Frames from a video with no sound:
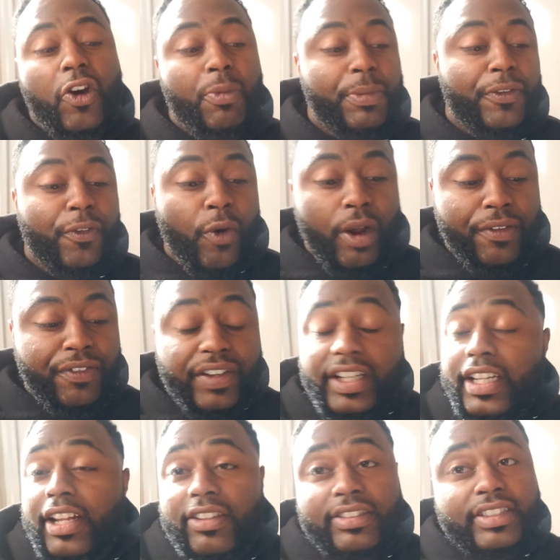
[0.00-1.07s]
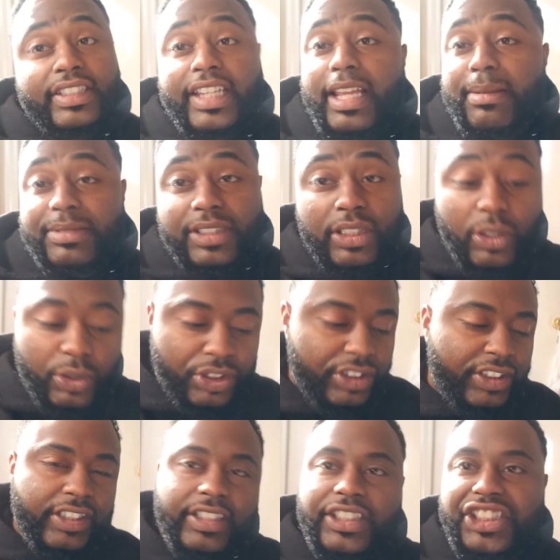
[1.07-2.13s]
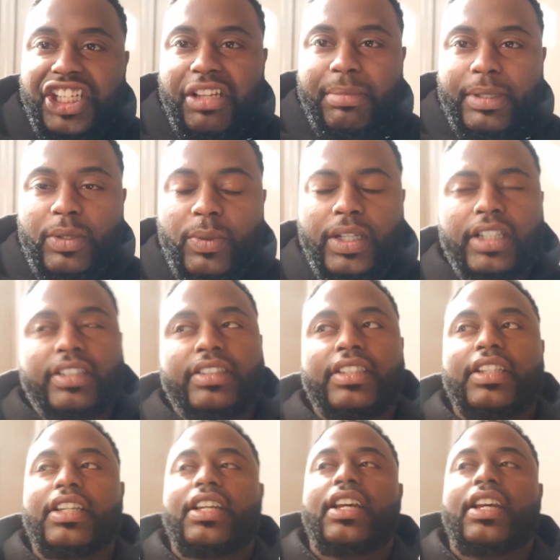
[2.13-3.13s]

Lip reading: before I figured out the damn solution to the JB weld.